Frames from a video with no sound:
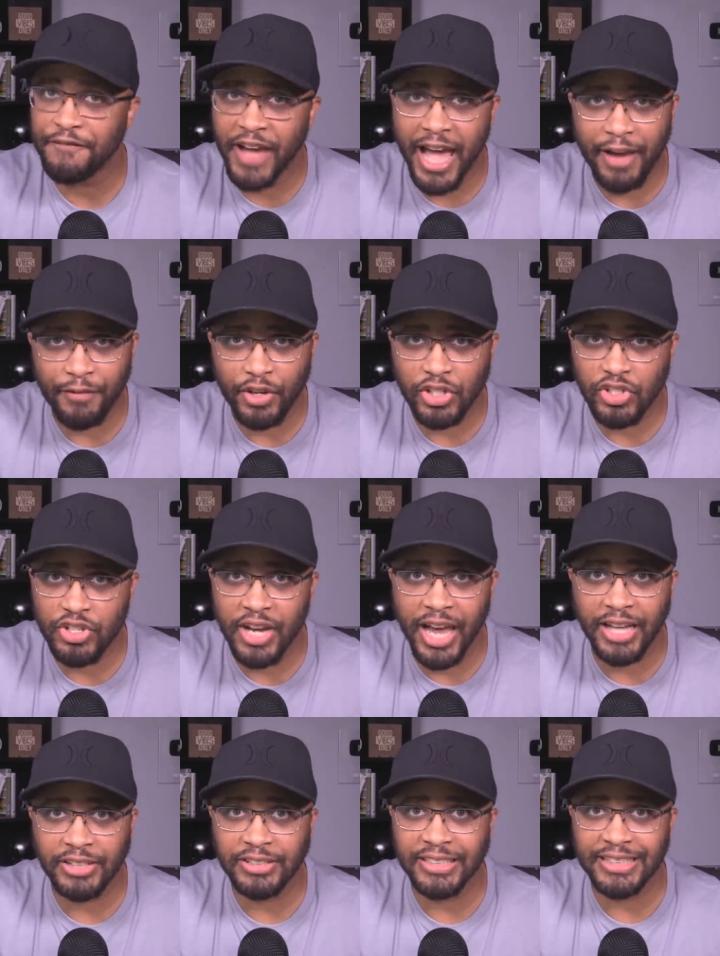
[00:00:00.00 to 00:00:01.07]

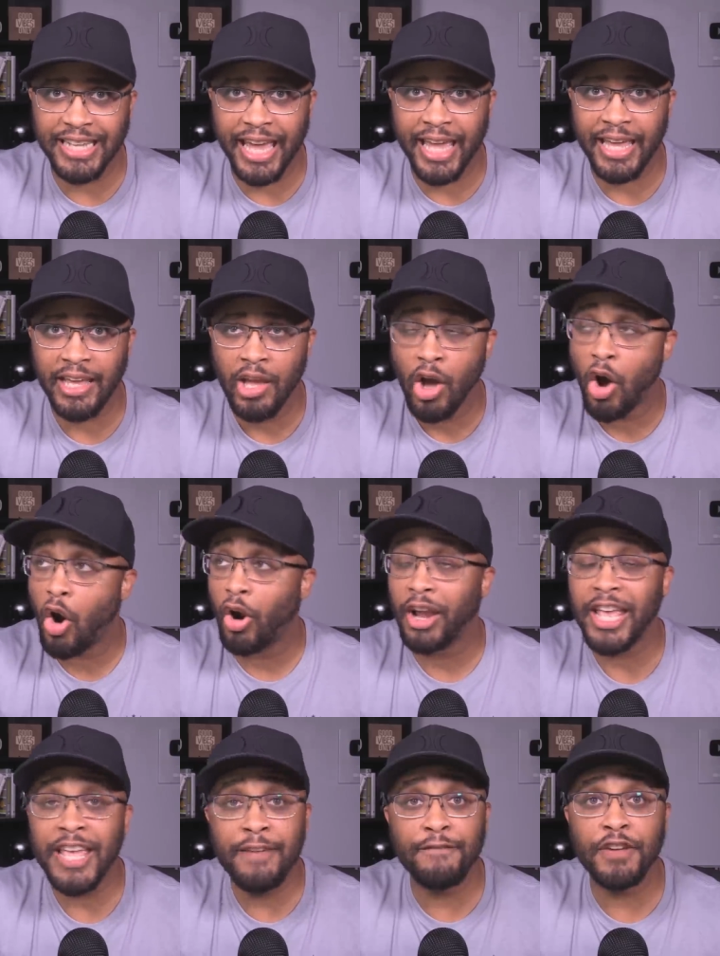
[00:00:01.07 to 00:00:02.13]
$500 a day or
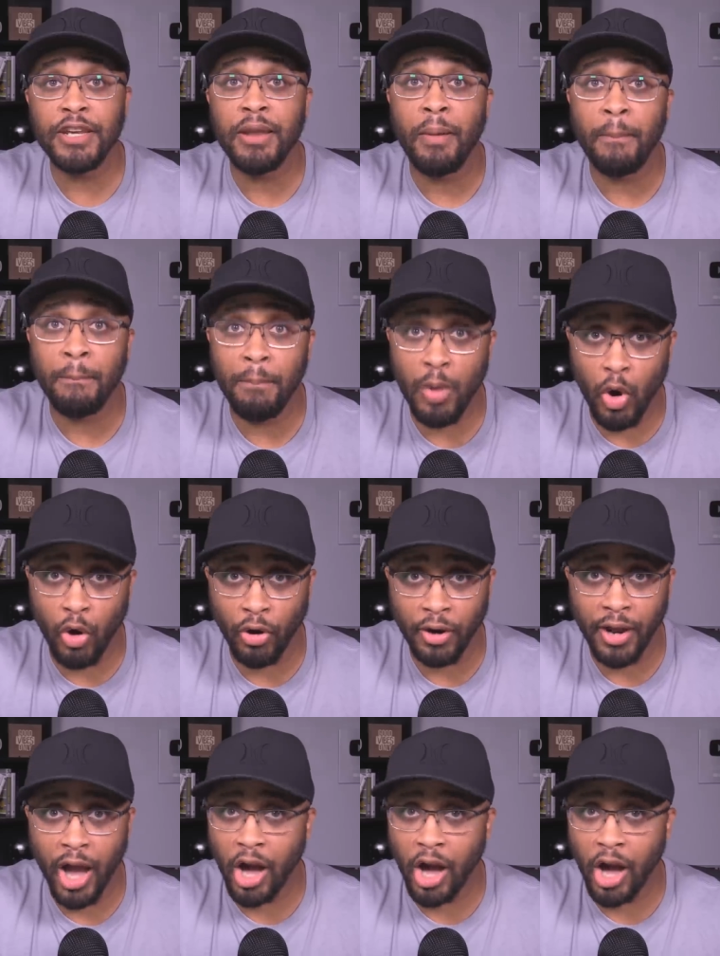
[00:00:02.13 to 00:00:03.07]
even more.